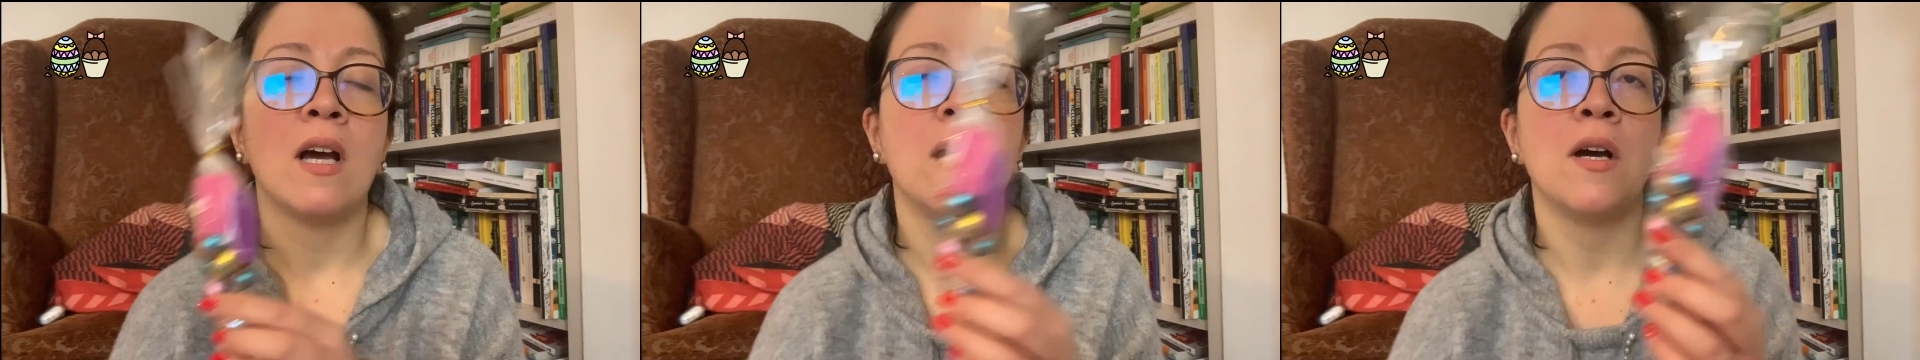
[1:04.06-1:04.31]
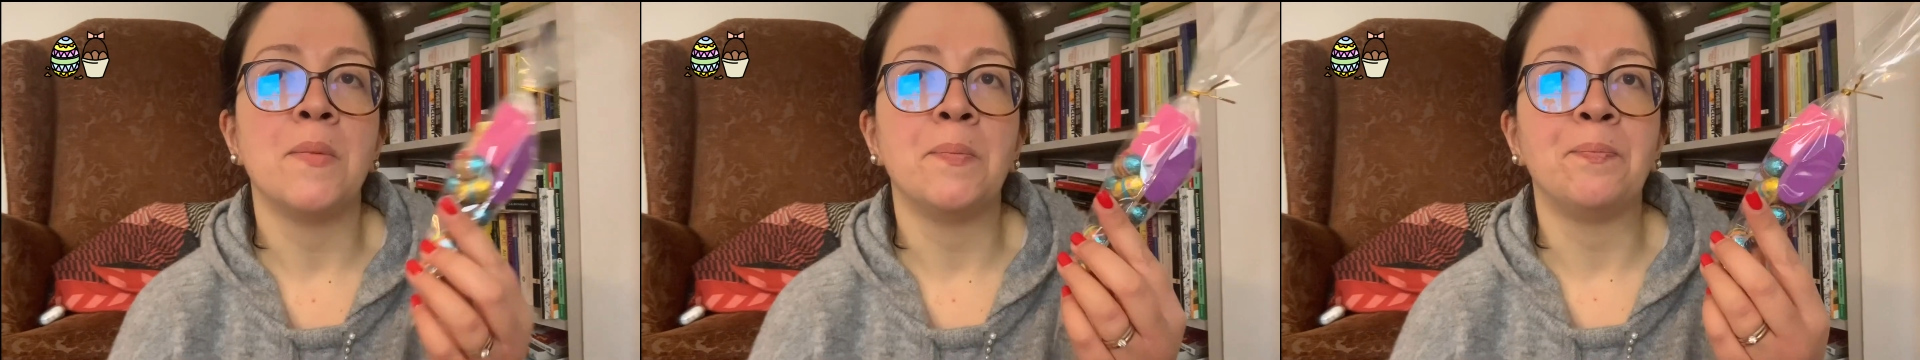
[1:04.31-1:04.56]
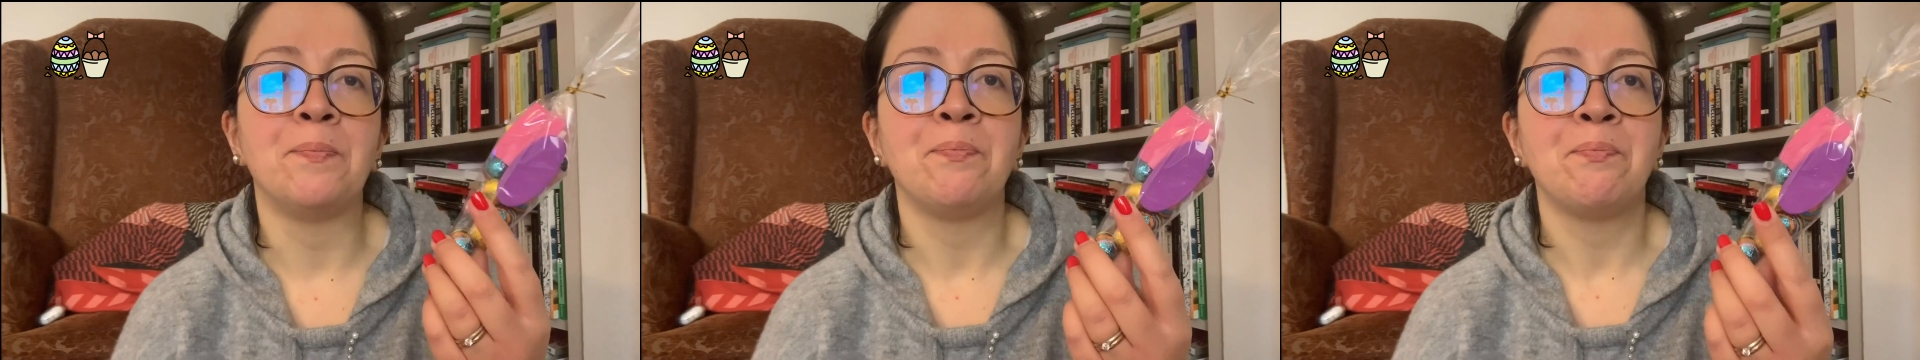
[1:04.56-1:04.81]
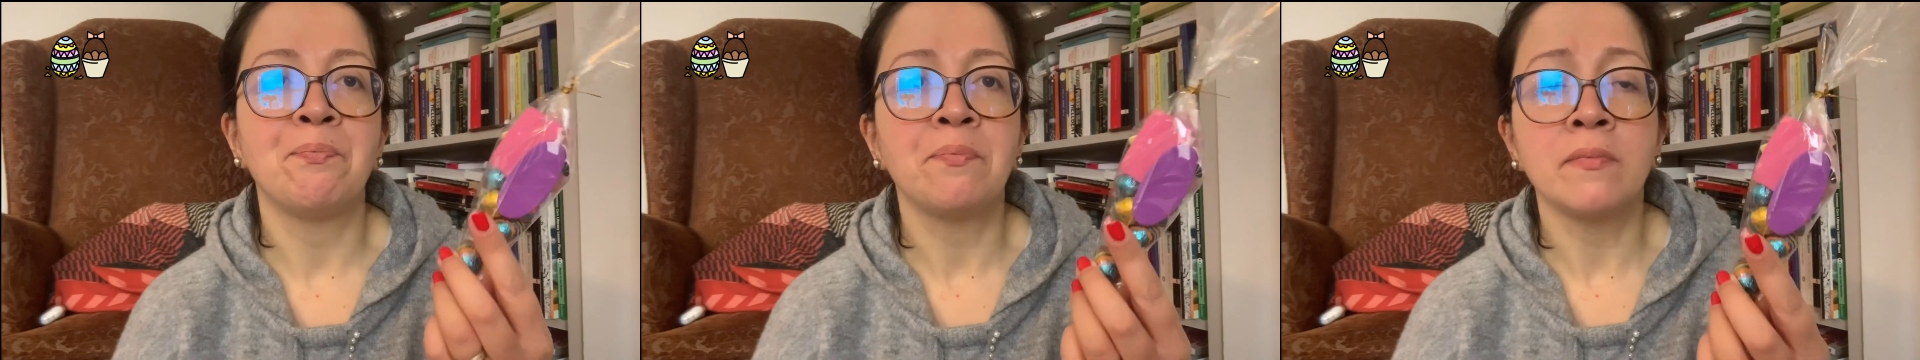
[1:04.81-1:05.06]
they
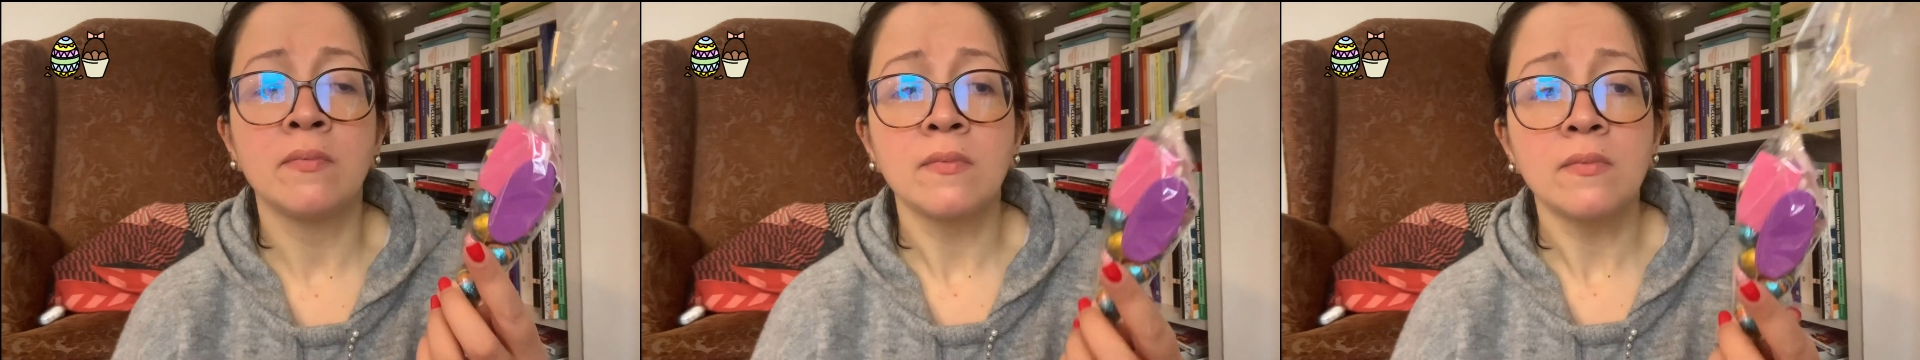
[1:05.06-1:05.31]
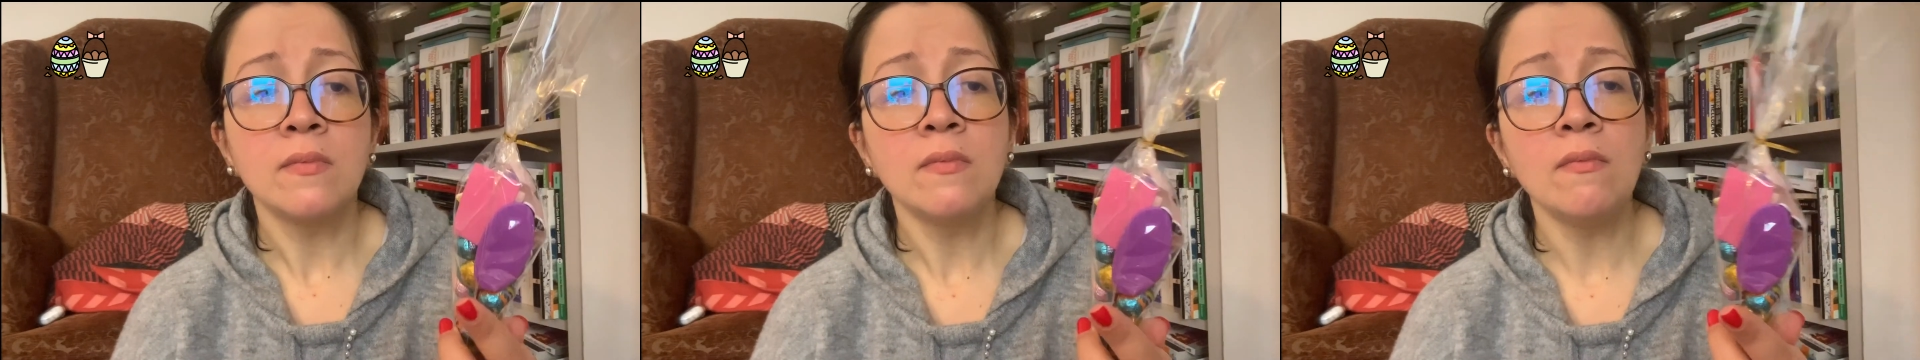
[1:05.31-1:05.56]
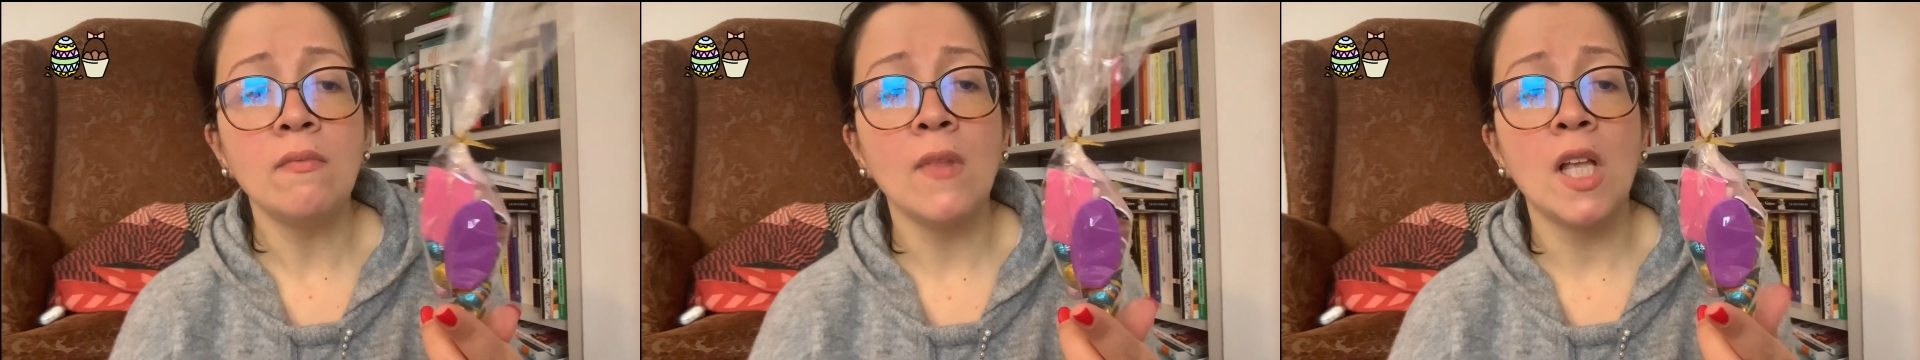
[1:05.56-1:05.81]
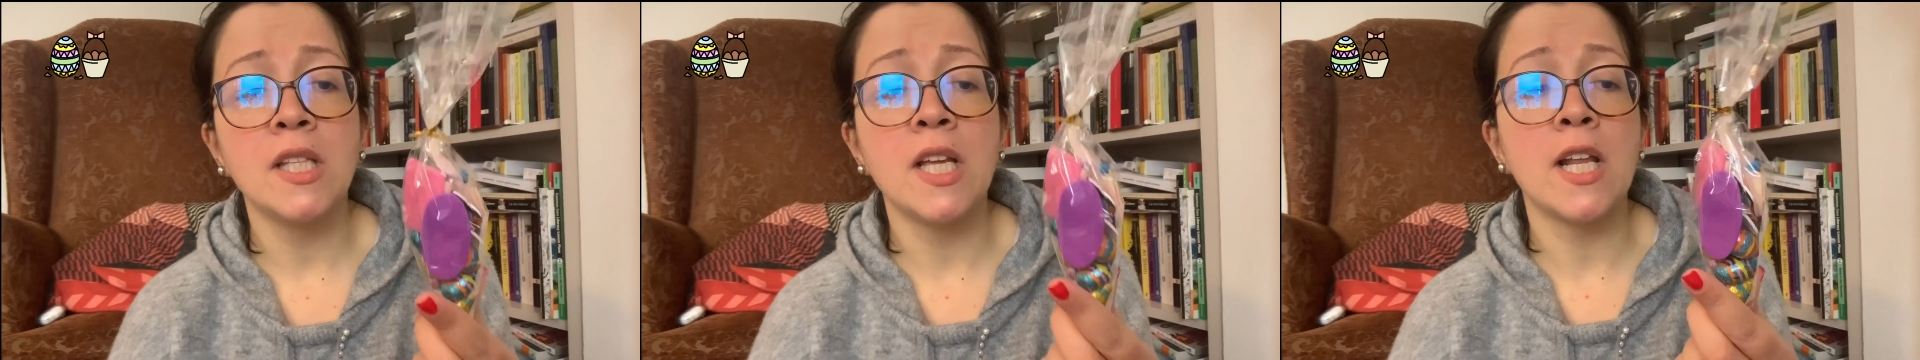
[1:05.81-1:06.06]

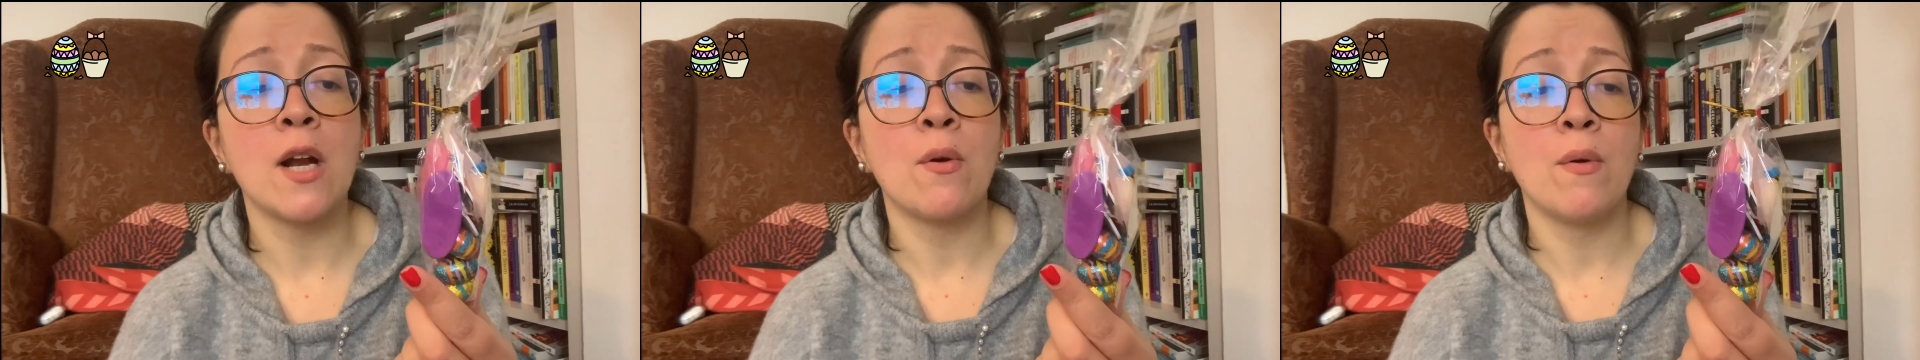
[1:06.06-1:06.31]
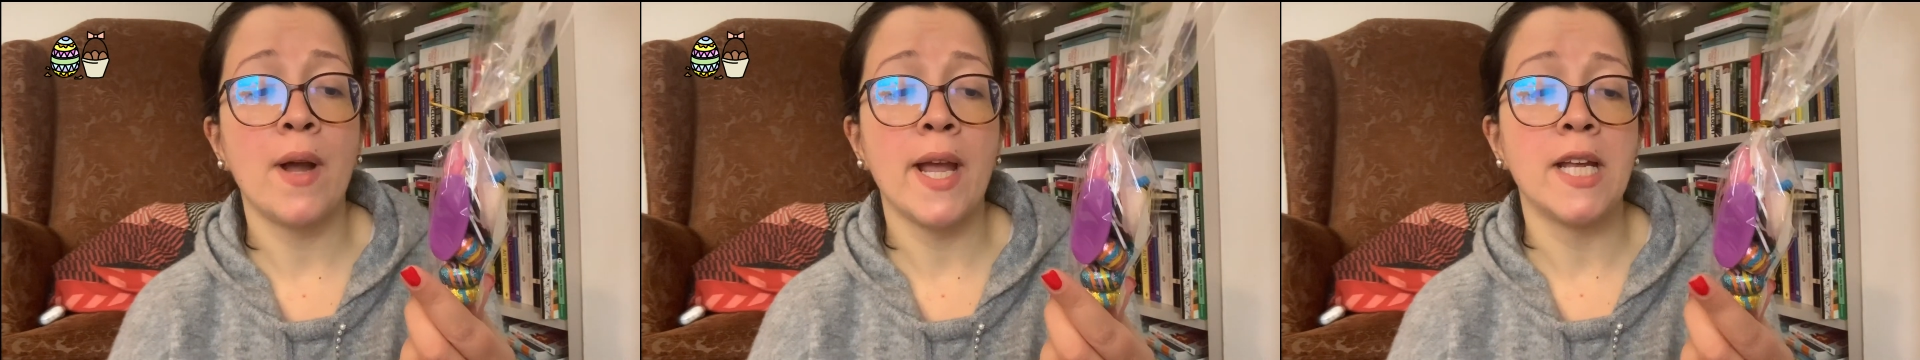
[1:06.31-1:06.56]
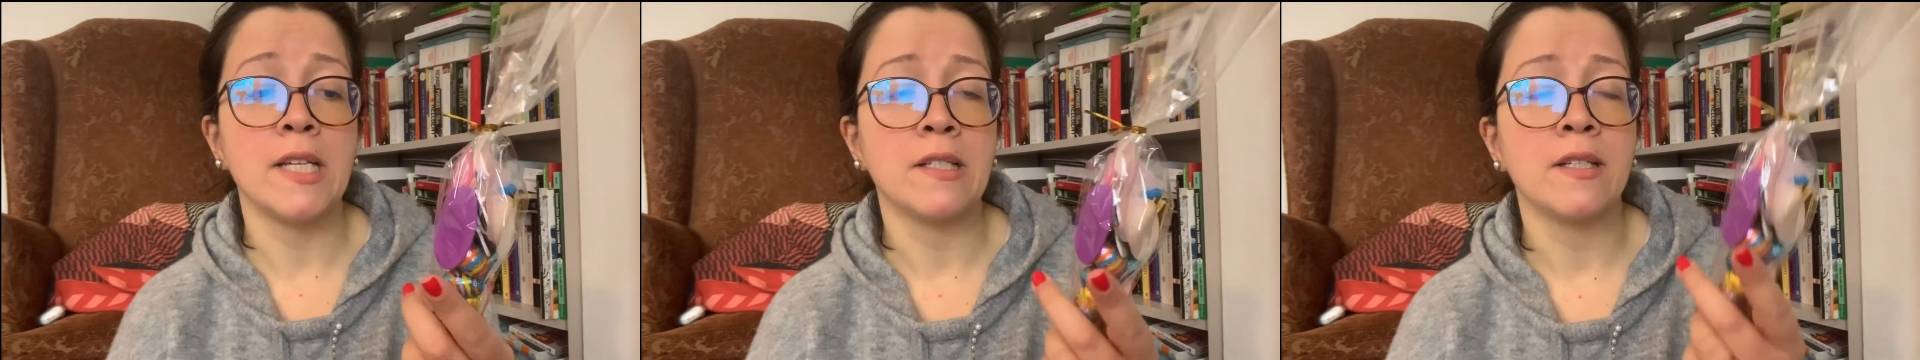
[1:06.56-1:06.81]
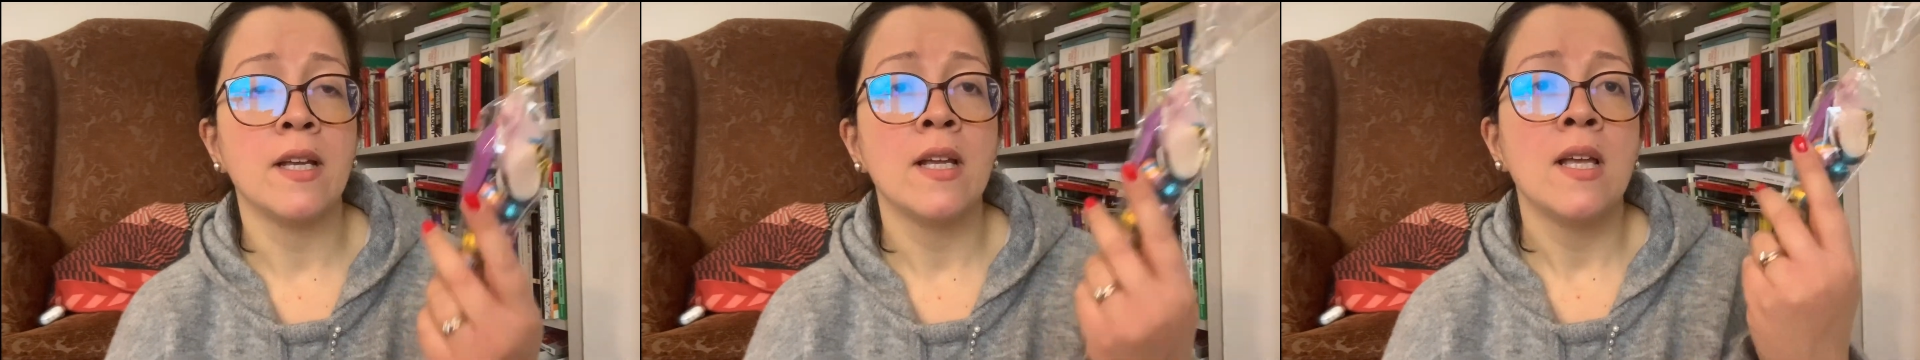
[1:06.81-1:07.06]
are a great